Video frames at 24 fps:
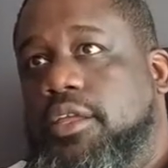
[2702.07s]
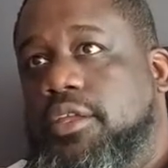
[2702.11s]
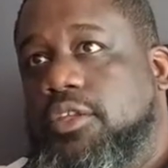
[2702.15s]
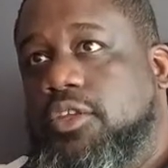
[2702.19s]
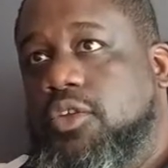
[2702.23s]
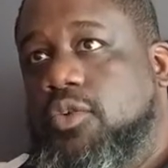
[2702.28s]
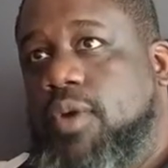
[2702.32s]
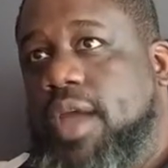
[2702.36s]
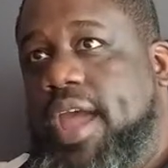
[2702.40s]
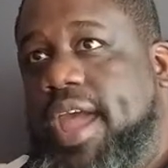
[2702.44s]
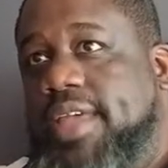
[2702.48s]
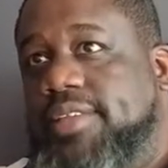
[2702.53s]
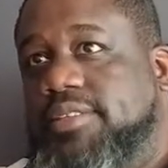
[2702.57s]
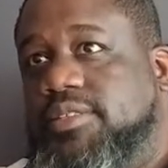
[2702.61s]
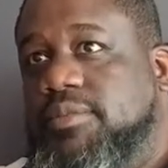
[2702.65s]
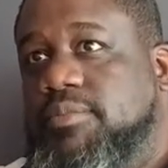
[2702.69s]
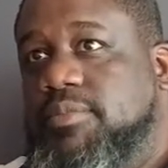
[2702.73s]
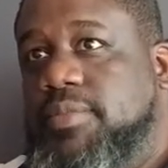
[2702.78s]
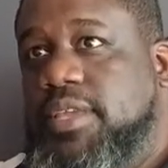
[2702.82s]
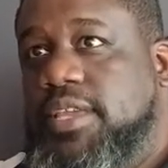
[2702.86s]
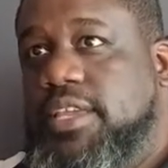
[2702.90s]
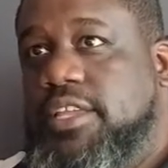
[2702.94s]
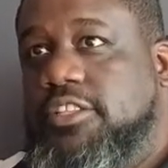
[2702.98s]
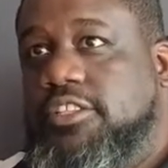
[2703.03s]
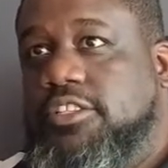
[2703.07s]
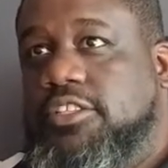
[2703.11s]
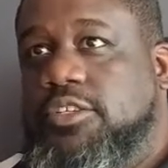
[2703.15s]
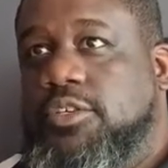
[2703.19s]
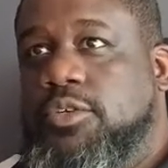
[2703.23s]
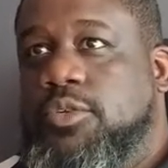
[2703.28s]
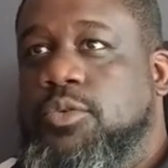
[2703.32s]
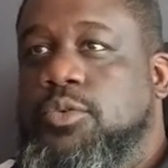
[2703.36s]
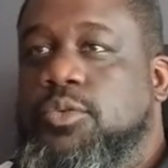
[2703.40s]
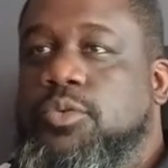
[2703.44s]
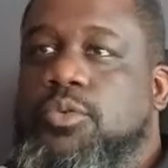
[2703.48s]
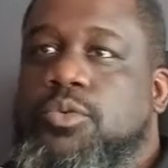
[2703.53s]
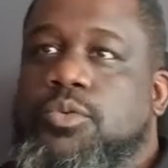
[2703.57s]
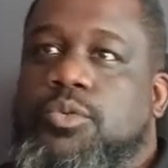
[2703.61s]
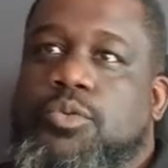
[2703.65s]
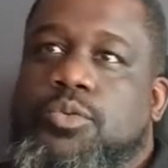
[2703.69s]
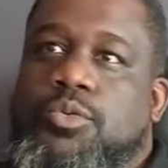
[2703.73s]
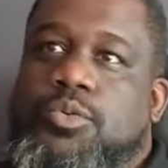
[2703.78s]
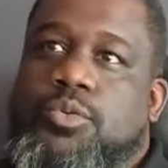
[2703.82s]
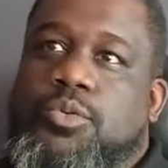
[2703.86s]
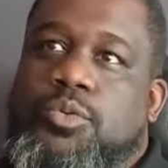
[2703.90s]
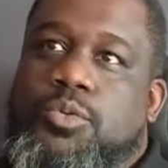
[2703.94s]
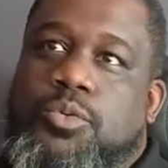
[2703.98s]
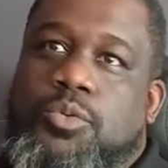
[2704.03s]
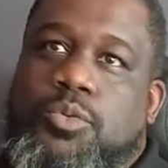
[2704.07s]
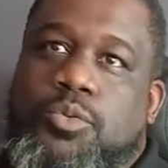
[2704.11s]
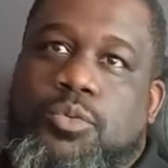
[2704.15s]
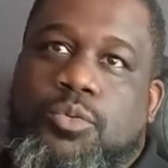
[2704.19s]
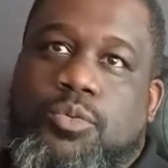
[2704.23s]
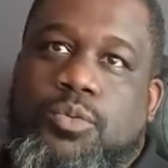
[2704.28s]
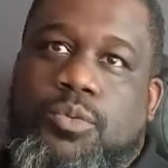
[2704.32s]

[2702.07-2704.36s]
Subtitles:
You asked me to